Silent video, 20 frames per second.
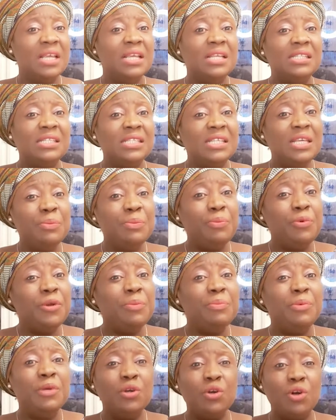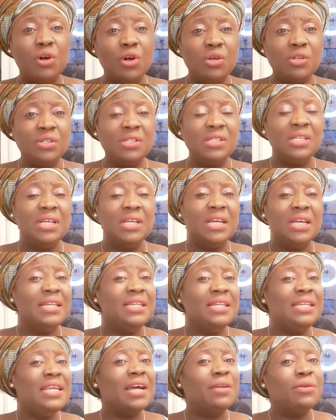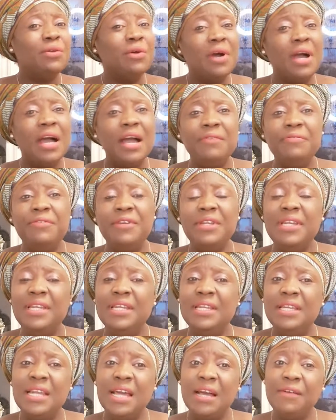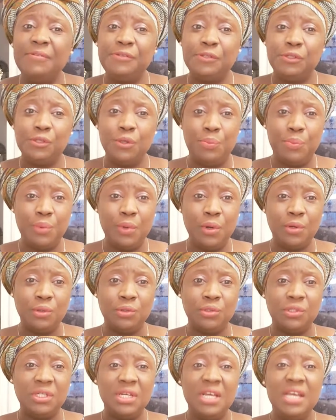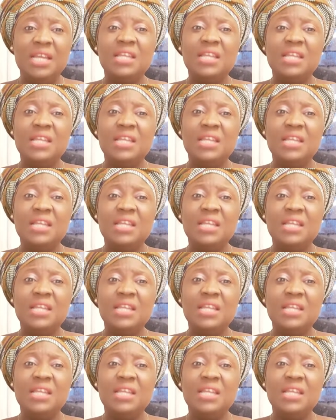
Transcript: Simply because they are not having enough support